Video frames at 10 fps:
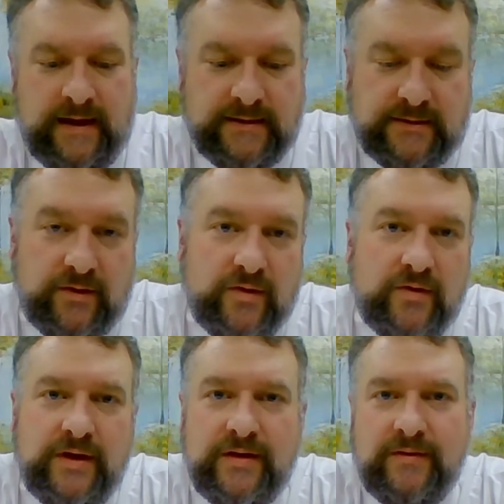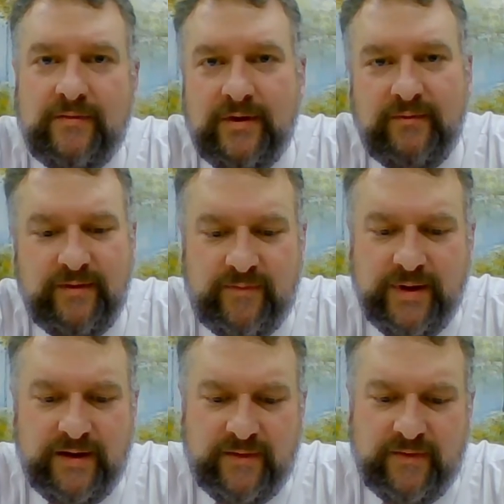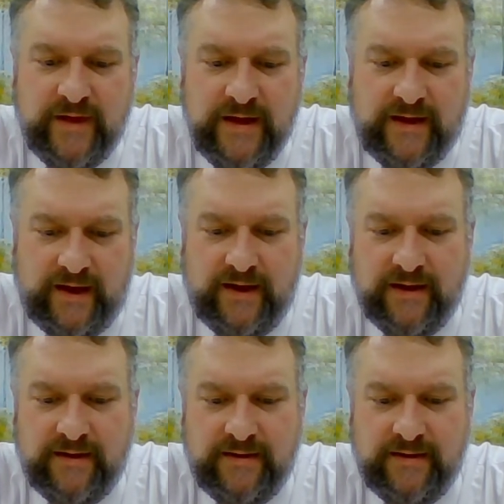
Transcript: So what we've been thinking